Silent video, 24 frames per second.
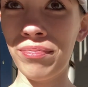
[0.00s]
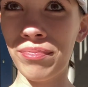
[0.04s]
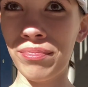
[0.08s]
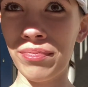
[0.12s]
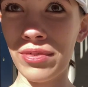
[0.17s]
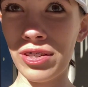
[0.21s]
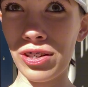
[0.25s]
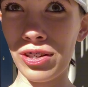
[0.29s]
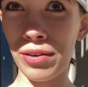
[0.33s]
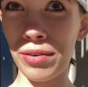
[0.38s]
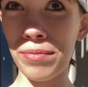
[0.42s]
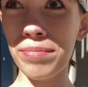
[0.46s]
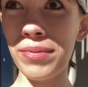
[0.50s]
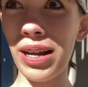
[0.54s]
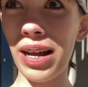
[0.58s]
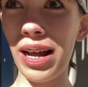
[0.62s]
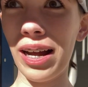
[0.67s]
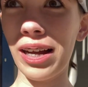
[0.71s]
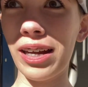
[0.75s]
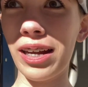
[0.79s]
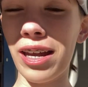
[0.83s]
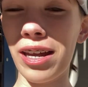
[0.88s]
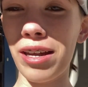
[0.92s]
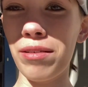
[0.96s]
so
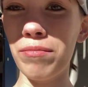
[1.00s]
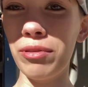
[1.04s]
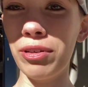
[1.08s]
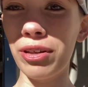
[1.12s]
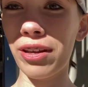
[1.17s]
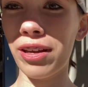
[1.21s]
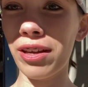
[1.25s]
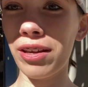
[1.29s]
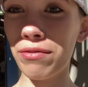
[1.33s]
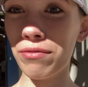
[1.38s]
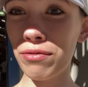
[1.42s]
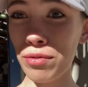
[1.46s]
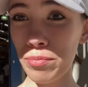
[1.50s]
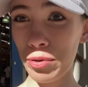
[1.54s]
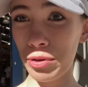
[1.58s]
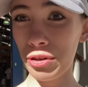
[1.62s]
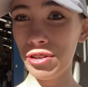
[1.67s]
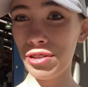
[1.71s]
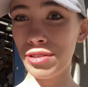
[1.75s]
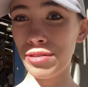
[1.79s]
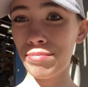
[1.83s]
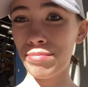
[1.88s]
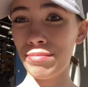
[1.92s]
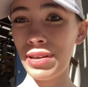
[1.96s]
I came looking for
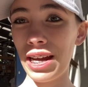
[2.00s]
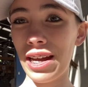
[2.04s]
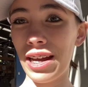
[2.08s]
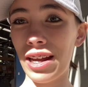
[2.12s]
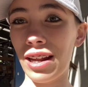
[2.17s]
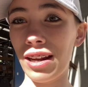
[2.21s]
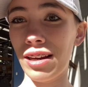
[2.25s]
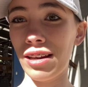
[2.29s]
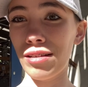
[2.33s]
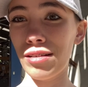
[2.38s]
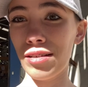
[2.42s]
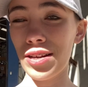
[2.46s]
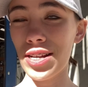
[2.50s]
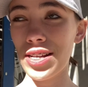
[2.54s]
boots and